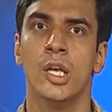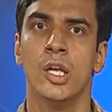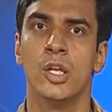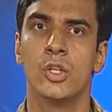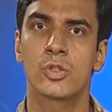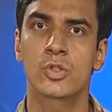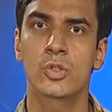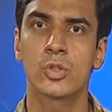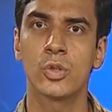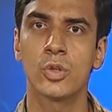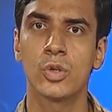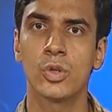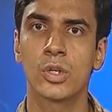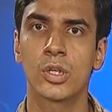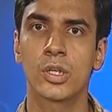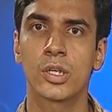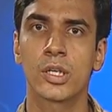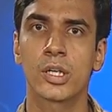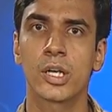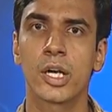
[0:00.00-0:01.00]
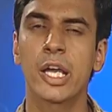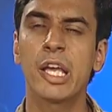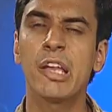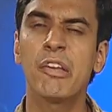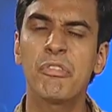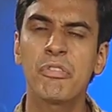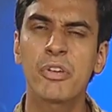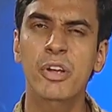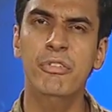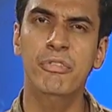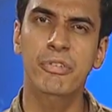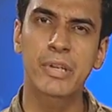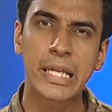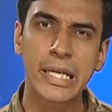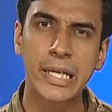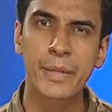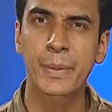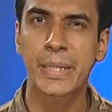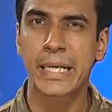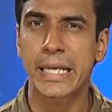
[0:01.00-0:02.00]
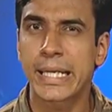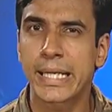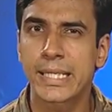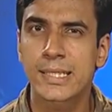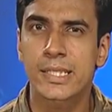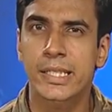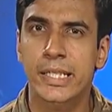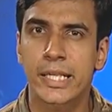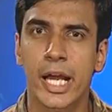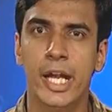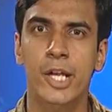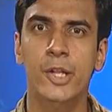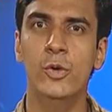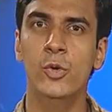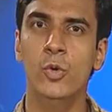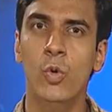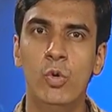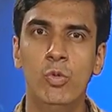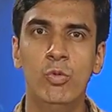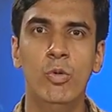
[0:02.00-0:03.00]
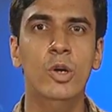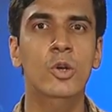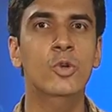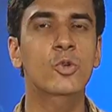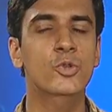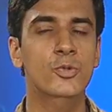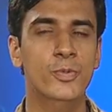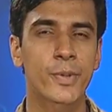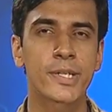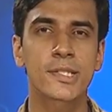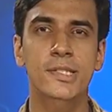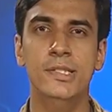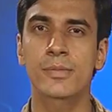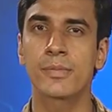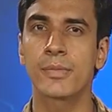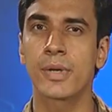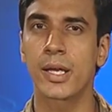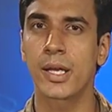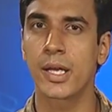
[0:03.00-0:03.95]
So if you are feeling a bit lazy and you don't want to spend some